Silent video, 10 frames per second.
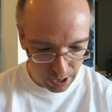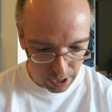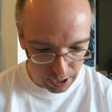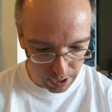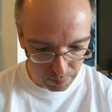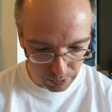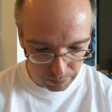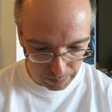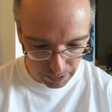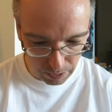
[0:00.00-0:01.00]

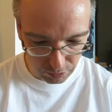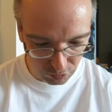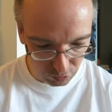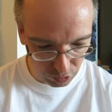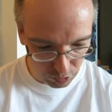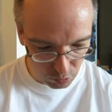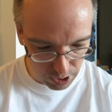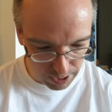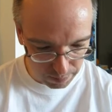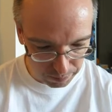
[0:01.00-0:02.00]
Also
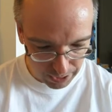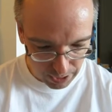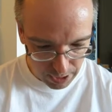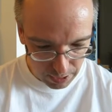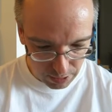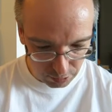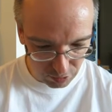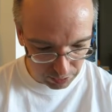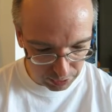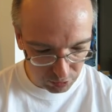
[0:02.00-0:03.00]
too, there's
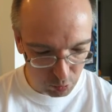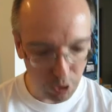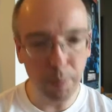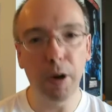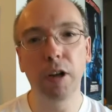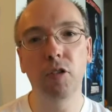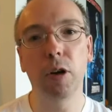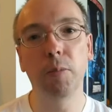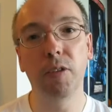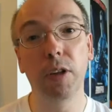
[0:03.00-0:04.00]
nothing to worry about in
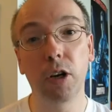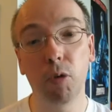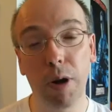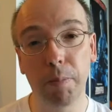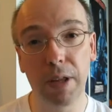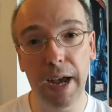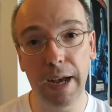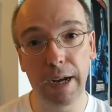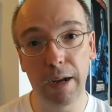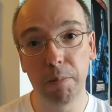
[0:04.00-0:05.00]
terms of the corrupt
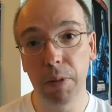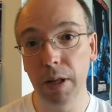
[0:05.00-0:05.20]
data.